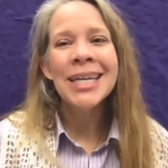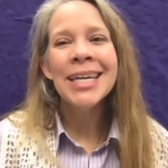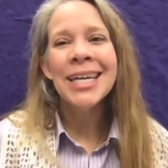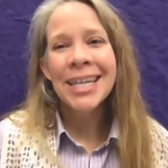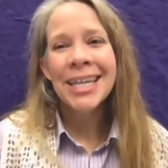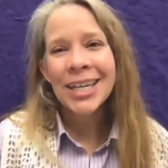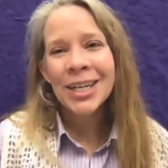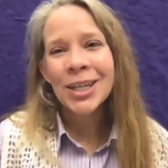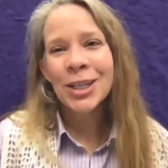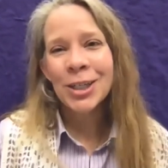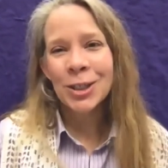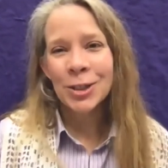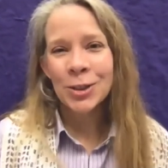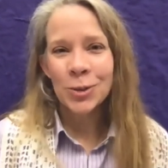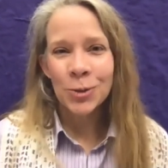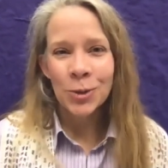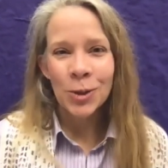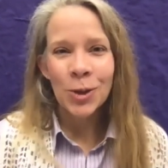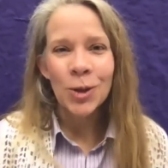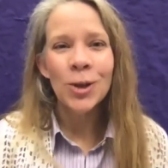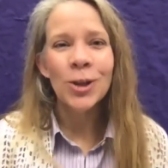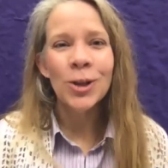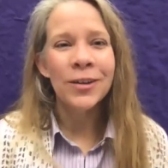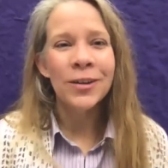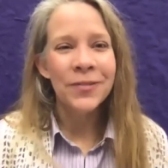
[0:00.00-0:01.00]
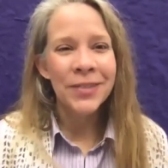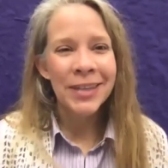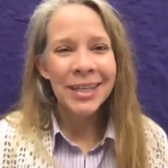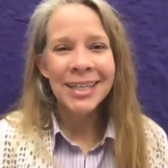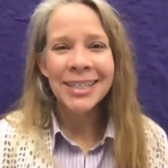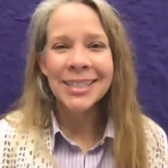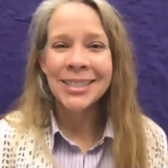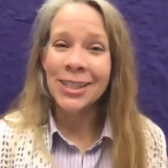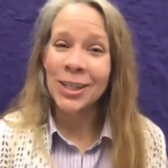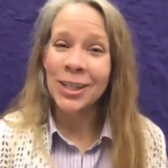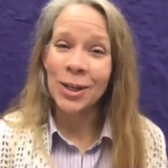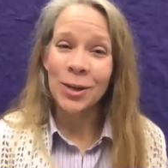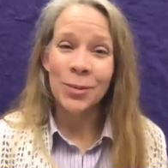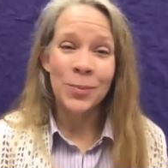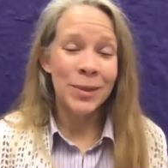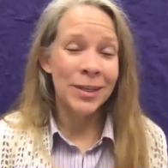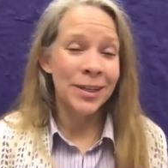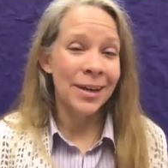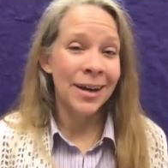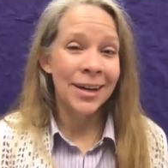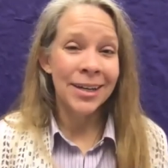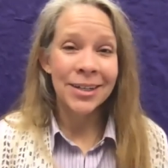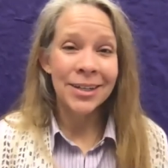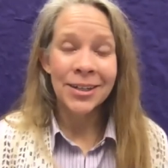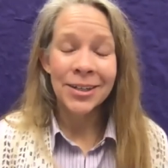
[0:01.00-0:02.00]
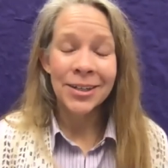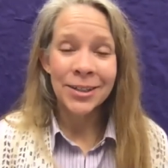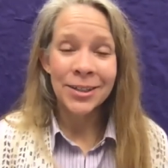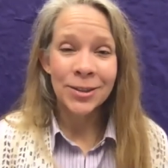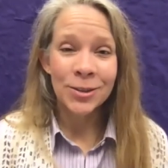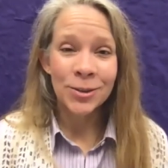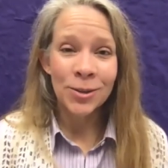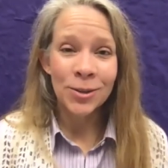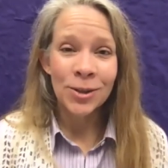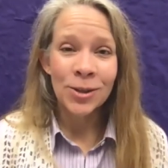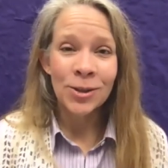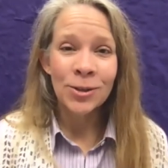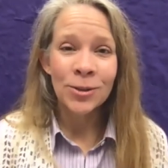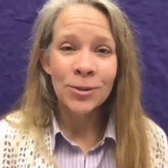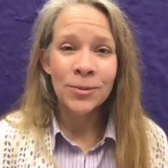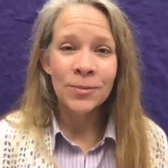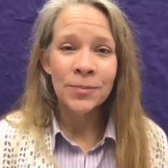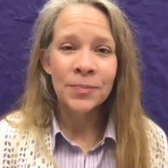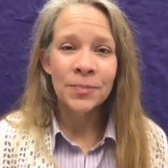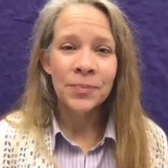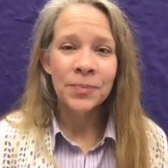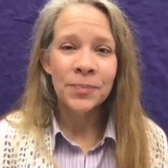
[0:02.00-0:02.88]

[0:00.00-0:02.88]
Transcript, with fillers: in control of things that are beyond our control.